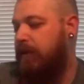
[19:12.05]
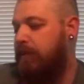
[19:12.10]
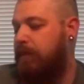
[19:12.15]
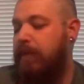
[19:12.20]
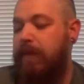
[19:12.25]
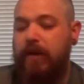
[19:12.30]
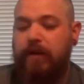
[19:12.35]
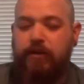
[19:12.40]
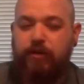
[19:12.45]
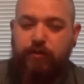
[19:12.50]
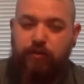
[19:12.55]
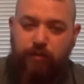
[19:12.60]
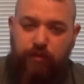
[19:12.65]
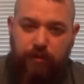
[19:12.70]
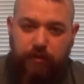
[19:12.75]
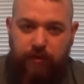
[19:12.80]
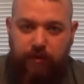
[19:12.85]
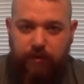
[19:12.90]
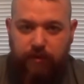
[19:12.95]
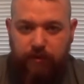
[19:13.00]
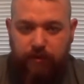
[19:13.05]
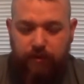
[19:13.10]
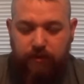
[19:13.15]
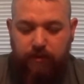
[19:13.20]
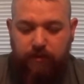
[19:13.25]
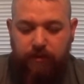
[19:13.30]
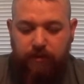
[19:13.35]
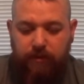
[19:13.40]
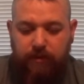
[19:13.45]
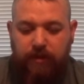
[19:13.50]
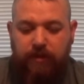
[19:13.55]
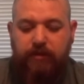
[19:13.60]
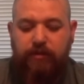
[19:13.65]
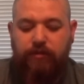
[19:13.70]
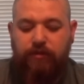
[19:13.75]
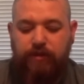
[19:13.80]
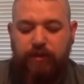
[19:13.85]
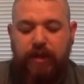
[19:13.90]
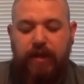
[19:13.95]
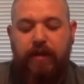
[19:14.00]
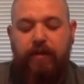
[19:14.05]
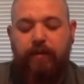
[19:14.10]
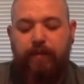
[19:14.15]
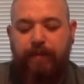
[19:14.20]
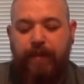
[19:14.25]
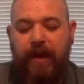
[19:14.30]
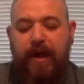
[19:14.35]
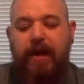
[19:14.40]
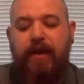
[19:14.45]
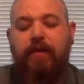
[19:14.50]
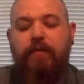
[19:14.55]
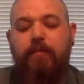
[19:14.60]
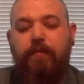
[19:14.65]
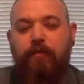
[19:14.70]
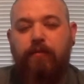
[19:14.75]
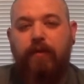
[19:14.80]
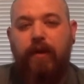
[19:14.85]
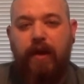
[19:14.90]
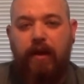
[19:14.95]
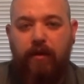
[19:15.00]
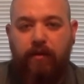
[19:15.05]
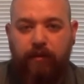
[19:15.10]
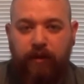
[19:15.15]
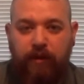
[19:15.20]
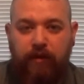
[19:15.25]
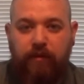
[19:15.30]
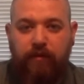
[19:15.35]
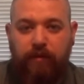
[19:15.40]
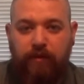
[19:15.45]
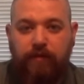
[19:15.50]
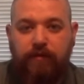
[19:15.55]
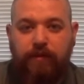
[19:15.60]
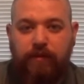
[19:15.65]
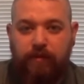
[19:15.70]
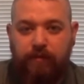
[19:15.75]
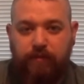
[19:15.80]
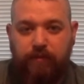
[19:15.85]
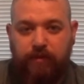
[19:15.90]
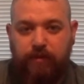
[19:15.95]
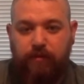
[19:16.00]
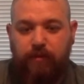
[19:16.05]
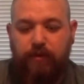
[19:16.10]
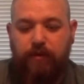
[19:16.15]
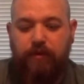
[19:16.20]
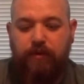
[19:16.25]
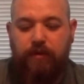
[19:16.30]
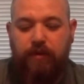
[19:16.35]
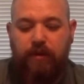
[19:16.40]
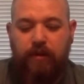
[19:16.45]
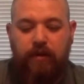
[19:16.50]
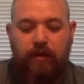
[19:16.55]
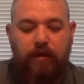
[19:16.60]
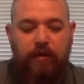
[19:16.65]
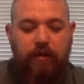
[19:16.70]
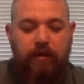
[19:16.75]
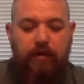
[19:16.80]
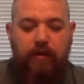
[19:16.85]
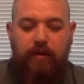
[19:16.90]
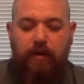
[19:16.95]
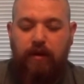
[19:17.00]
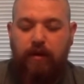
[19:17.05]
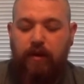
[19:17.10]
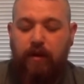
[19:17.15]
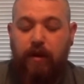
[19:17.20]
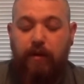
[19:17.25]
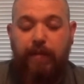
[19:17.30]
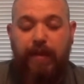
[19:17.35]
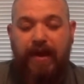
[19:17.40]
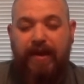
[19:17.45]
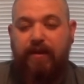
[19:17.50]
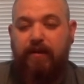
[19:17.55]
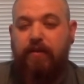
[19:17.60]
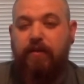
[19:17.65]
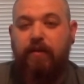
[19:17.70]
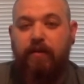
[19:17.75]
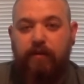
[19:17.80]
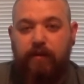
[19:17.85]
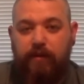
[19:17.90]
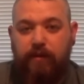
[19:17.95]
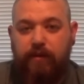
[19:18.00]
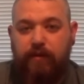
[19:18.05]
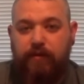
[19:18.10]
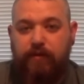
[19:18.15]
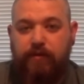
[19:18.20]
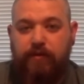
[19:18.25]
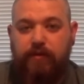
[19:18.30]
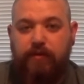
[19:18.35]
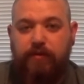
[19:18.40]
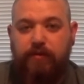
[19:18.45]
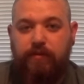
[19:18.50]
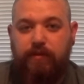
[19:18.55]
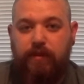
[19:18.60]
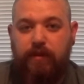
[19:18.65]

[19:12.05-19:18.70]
make sure that you pack morale gear of some sort. A pack of cards,